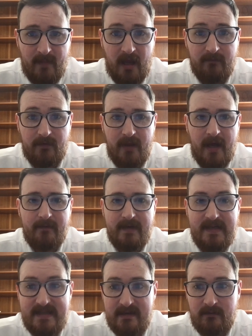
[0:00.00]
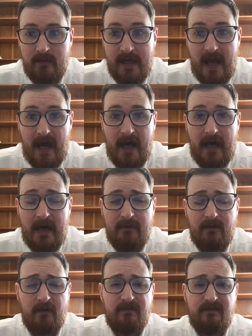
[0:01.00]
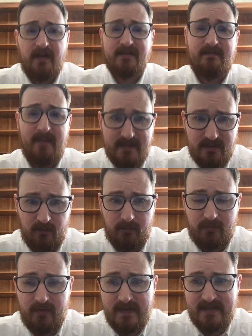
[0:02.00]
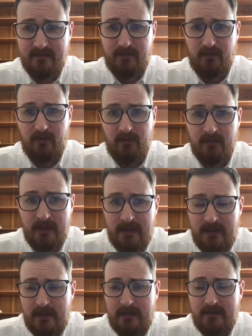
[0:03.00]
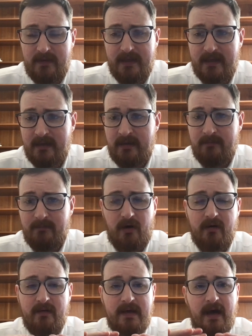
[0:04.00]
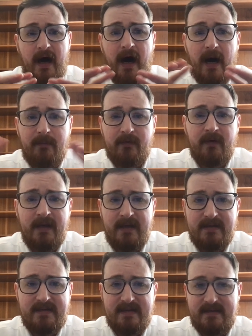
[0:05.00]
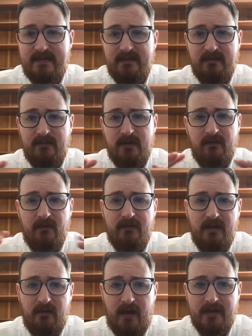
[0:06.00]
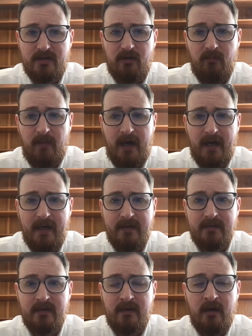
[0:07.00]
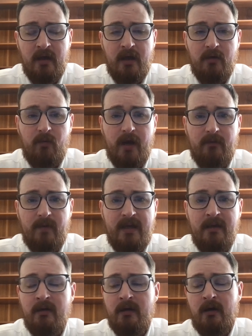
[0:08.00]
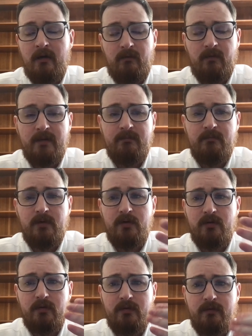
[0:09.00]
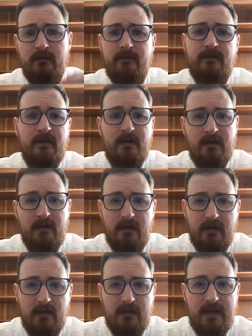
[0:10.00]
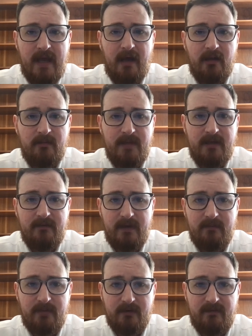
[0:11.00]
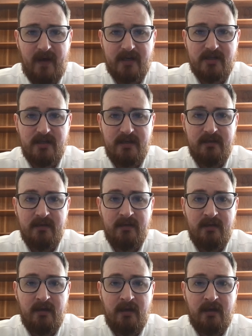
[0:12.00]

And for that reason, we have a fundamental principle, like part of the operating system of the theological mind, where we remove the element of imperfection